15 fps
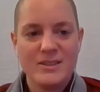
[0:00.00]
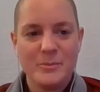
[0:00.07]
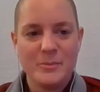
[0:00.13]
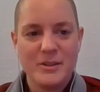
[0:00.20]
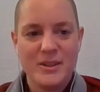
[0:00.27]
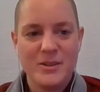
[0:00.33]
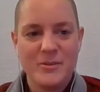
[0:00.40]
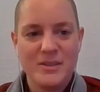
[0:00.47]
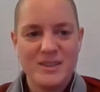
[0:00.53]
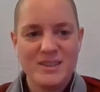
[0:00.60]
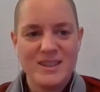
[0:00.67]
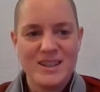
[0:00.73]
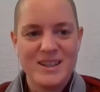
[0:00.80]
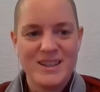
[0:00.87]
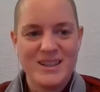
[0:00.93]
the Buddha
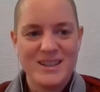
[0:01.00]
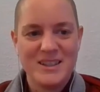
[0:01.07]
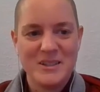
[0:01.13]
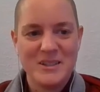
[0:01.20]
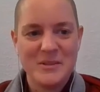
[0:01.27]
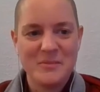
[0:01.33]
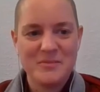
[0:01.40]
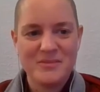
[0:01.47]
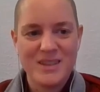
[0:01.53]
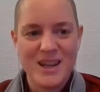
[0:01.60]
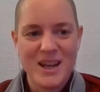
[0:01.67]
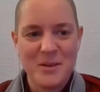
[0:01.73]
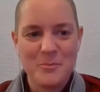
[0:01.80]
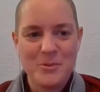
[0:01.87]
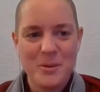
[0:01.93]
obviously
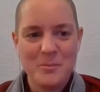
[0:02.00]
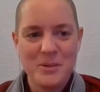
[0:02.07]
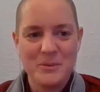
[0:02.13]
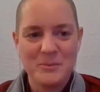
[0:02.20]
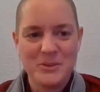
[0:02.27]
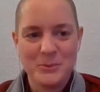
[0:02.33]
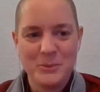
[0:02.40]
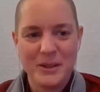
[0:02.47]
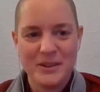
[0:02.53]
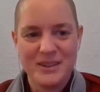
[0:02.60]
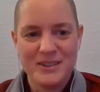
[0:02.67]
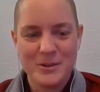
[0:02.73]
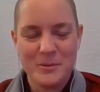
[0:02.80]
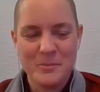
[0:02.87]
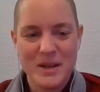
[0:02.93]
had problems with his
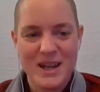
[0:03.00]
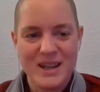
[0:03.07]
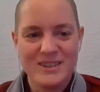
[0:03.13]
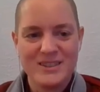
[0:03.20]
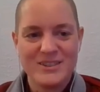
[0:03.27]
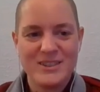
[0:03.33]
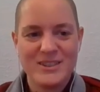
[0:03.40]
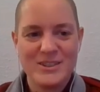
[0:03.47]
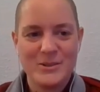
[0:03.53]
companions.